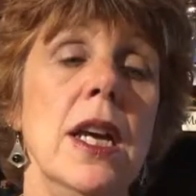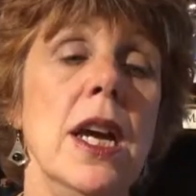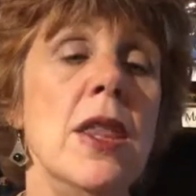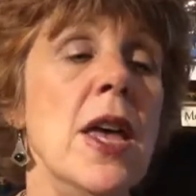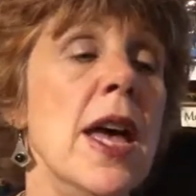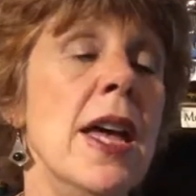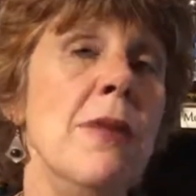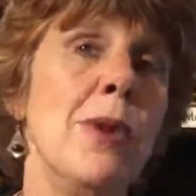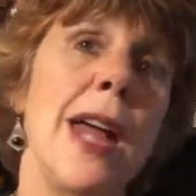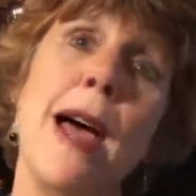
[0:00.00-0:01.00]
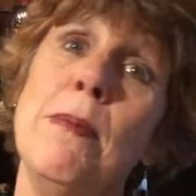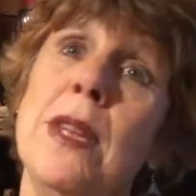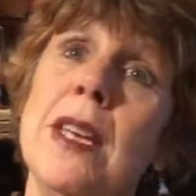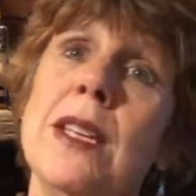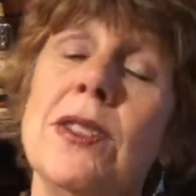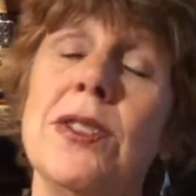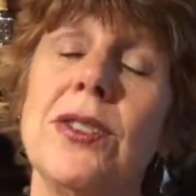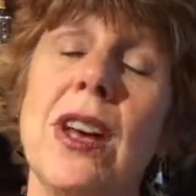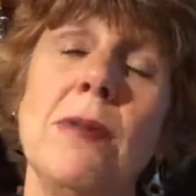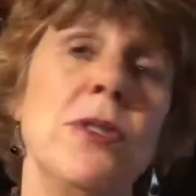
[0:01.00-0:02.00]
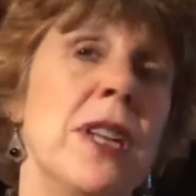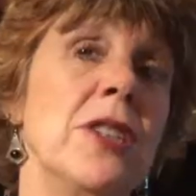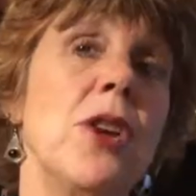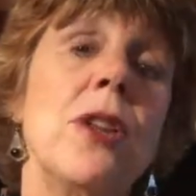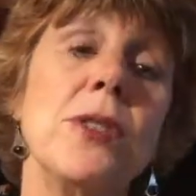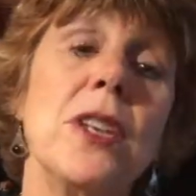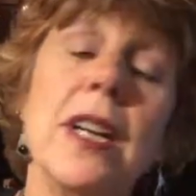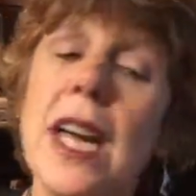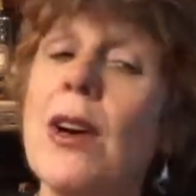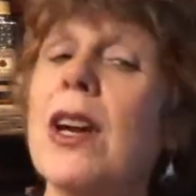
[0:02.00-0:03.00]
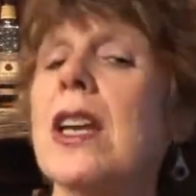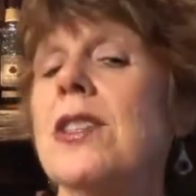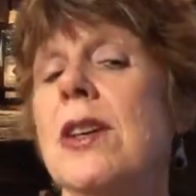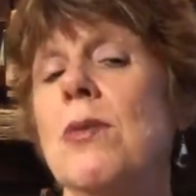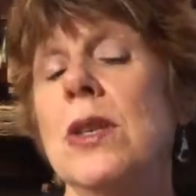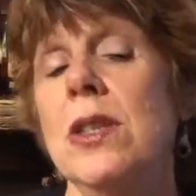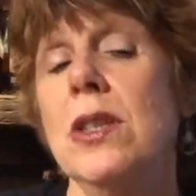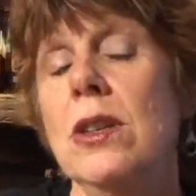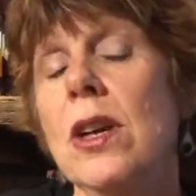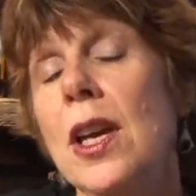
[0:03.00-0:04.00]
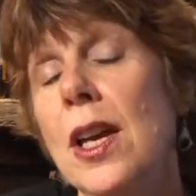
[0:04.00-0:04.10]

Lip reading: And then what happened is that's all I was going to carry because I went to